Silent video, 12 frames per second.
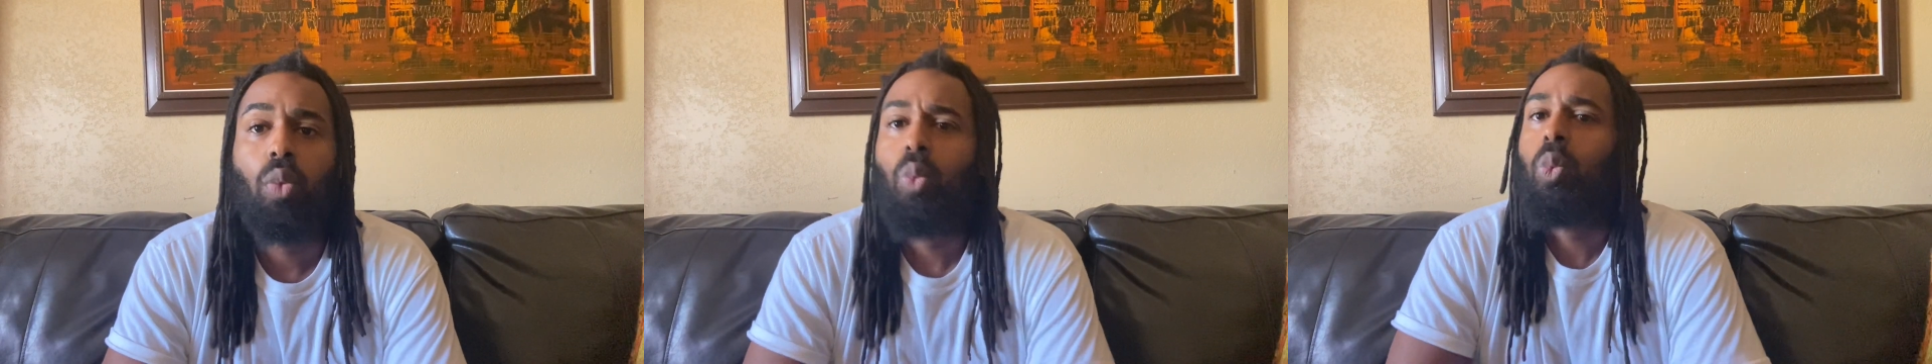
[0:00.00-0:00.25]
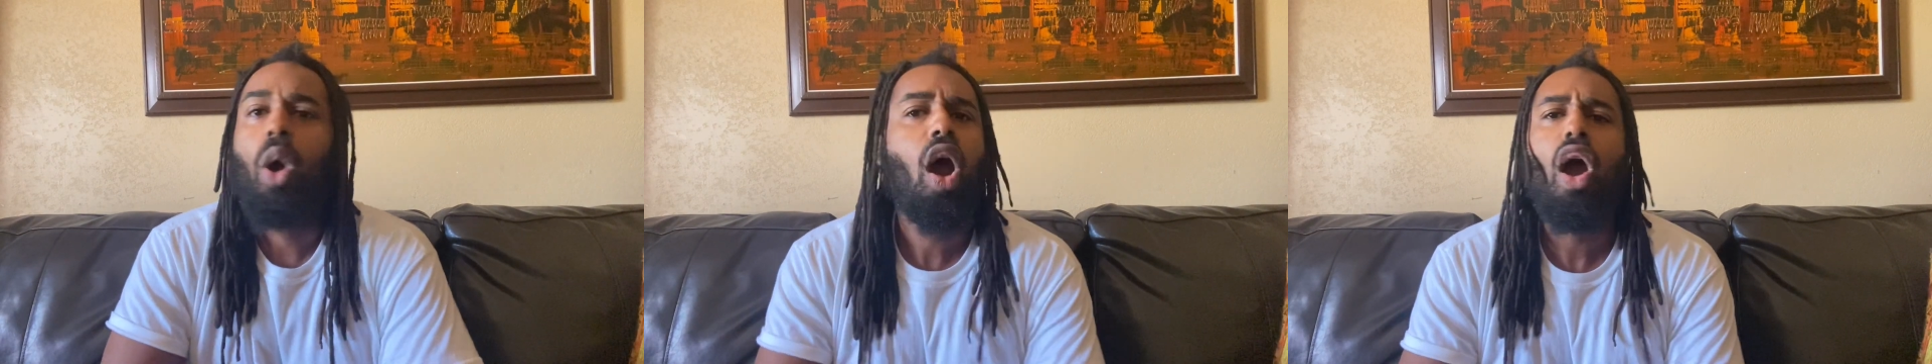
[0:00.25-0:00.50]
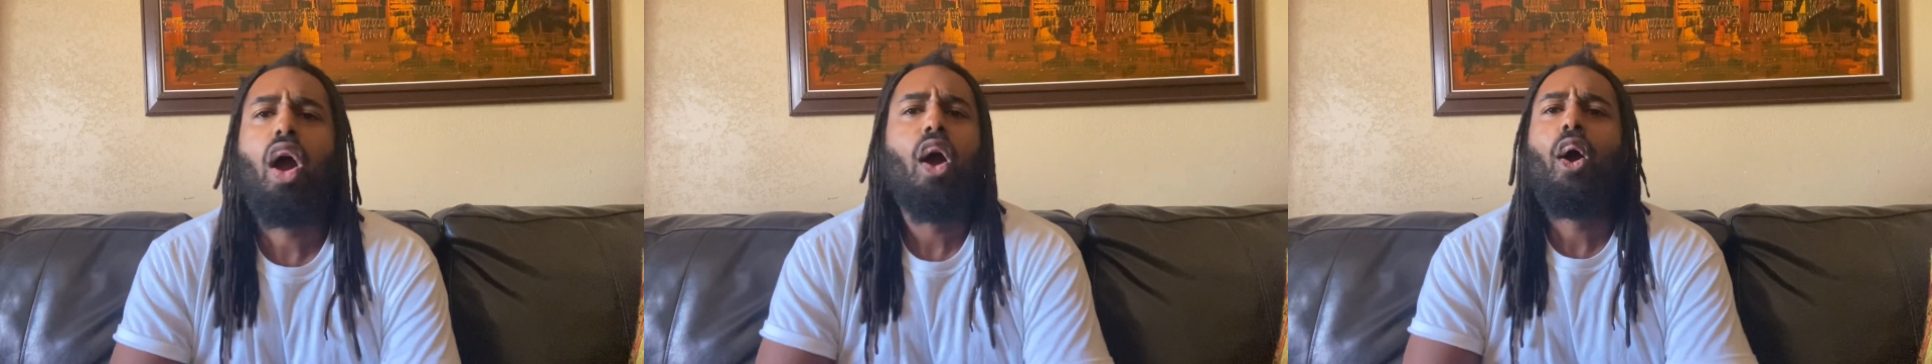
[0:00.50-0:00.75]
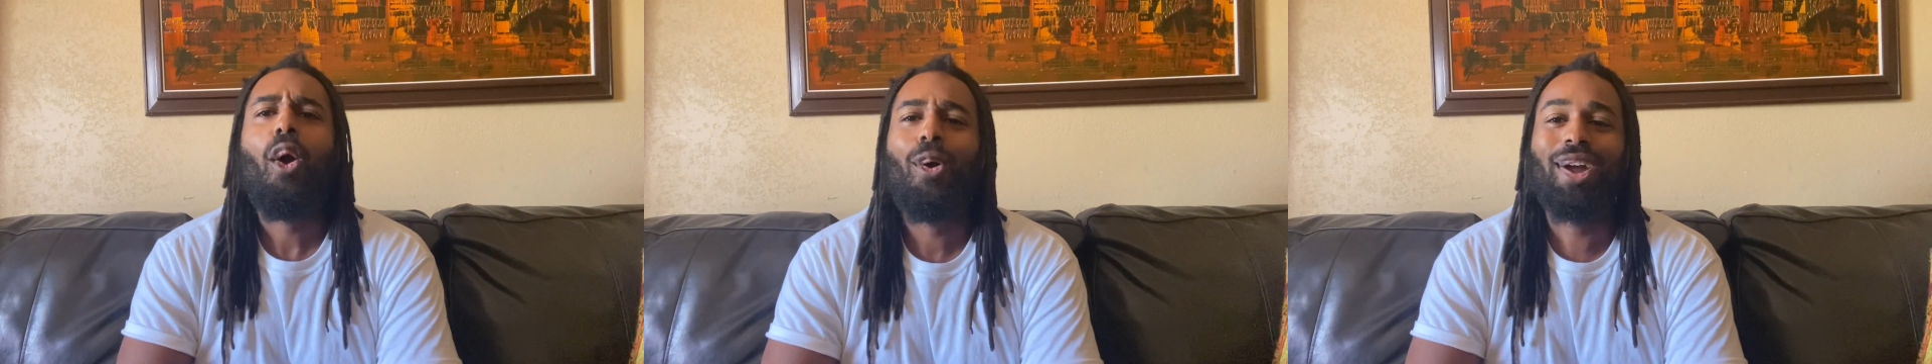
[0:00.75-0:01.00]

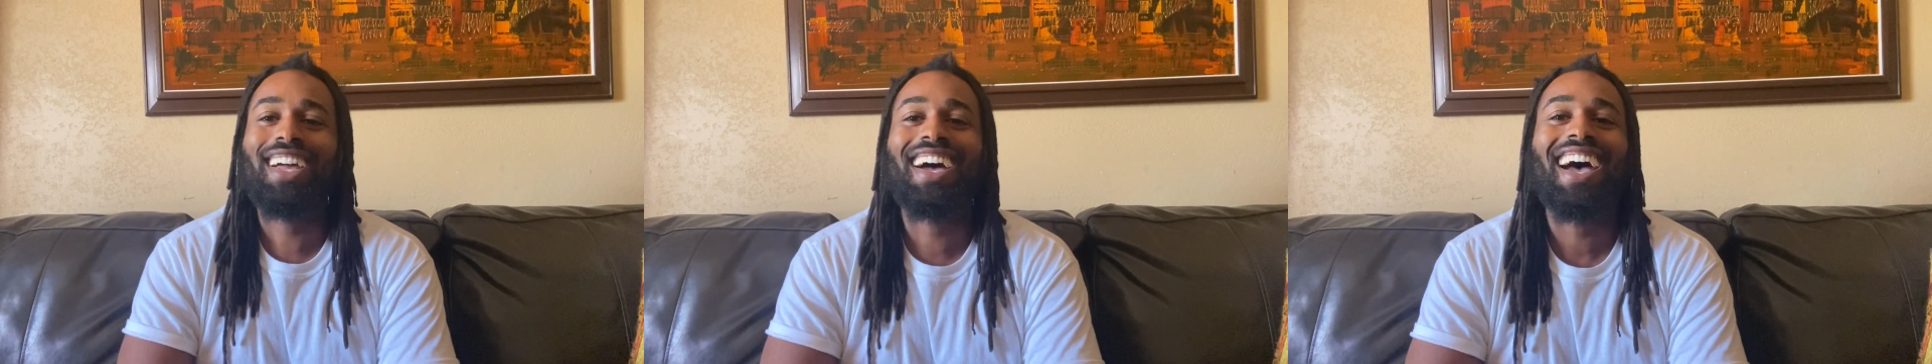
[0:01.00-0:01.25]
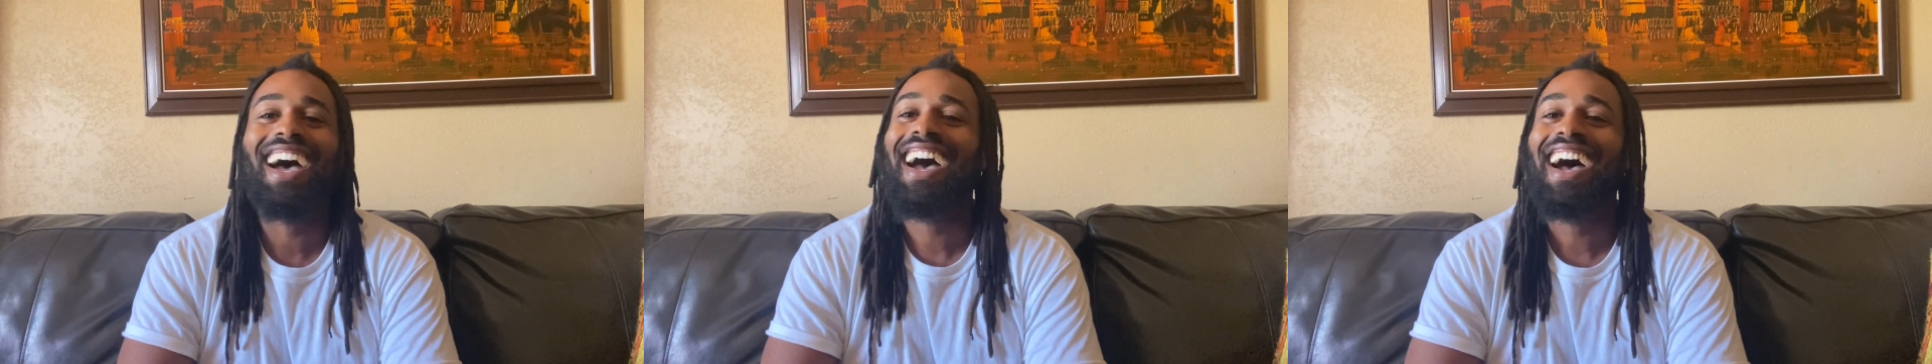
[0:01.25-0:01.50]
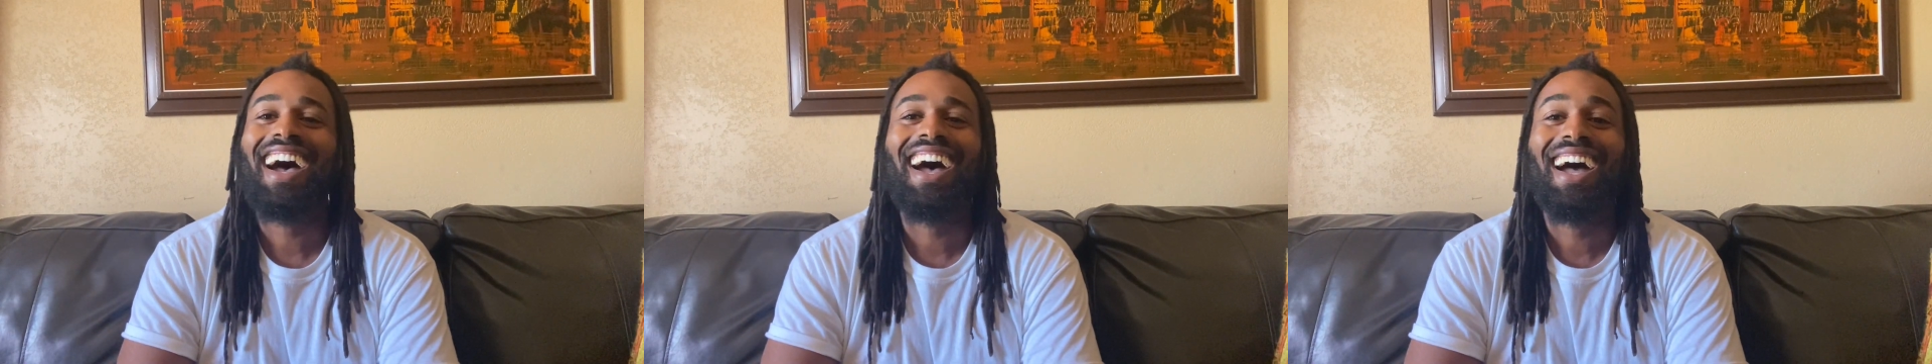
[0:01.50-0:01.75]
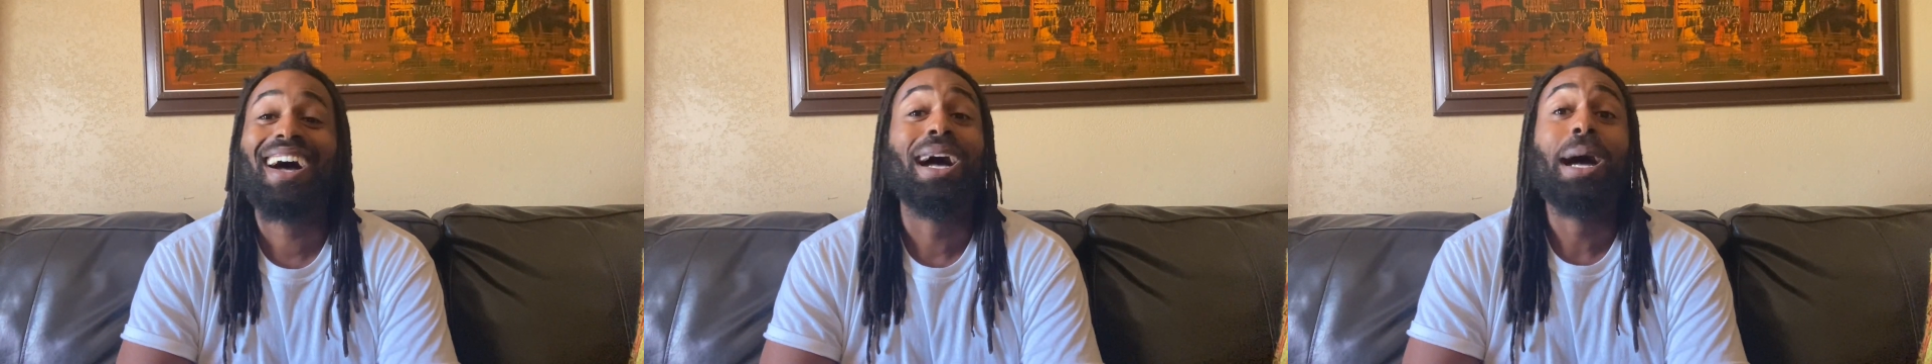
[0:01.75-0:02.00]
Woo!
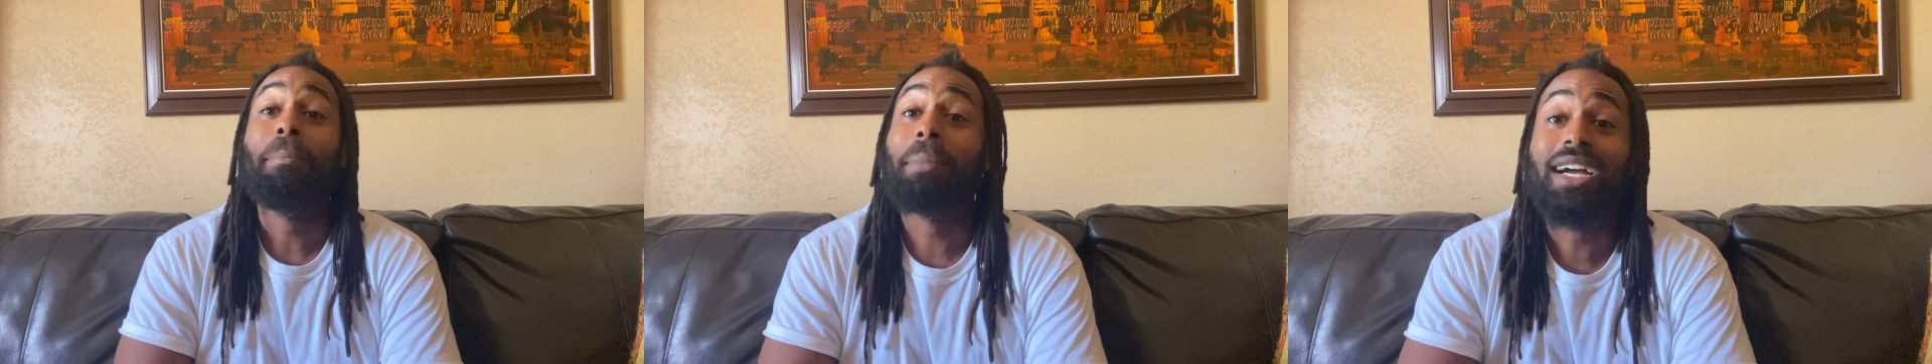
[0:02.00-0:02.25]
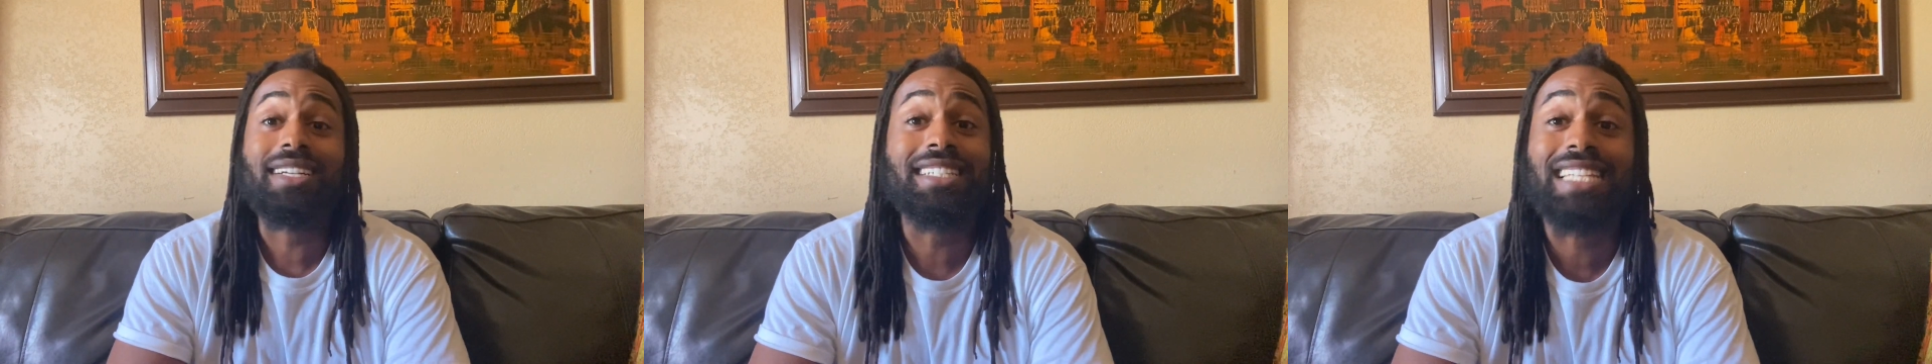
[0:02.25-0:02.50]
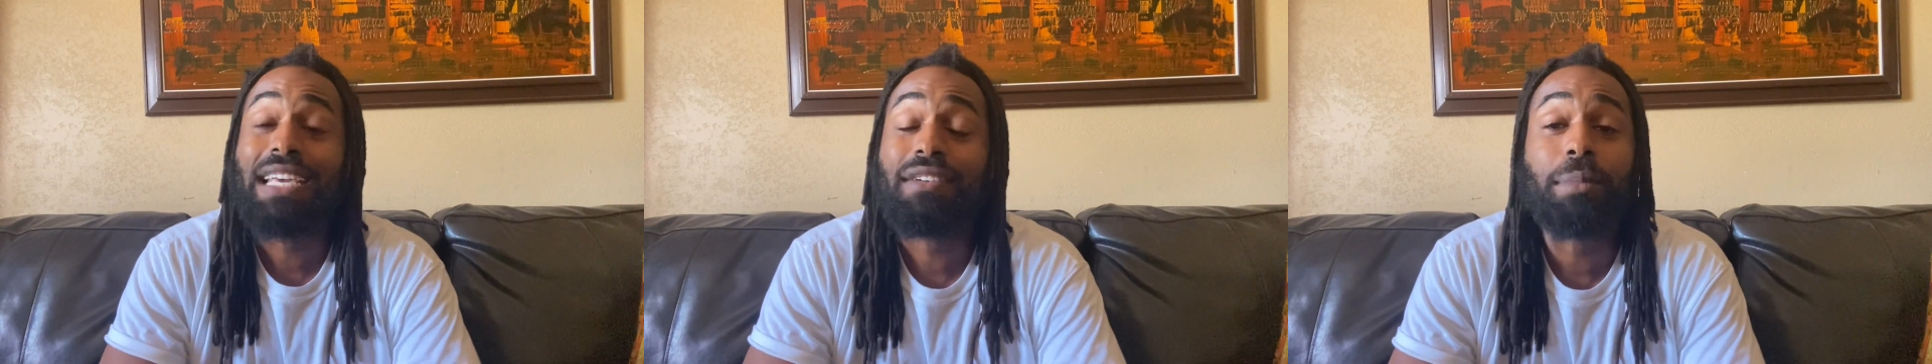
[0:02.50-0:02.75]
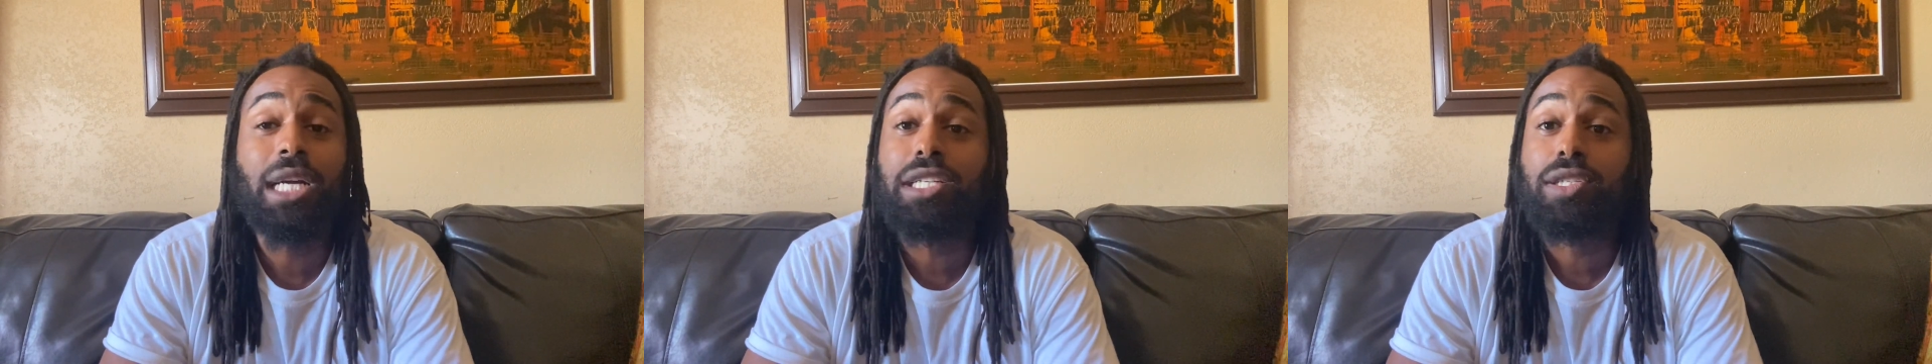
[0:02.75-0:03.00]
Much is
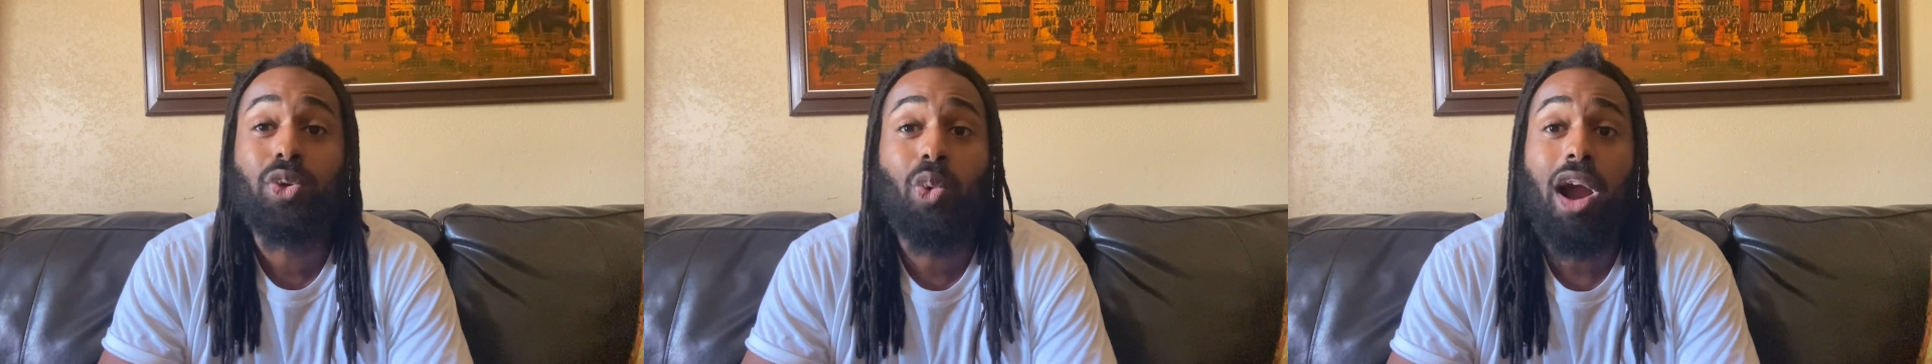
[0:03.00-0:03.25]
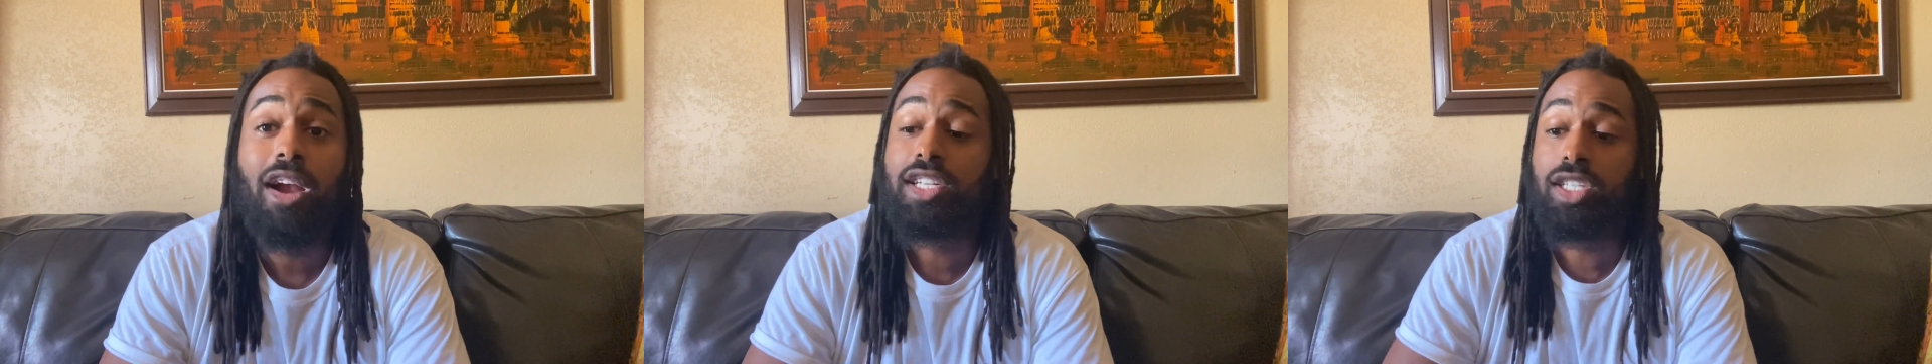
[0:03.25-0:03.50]
given, much is required.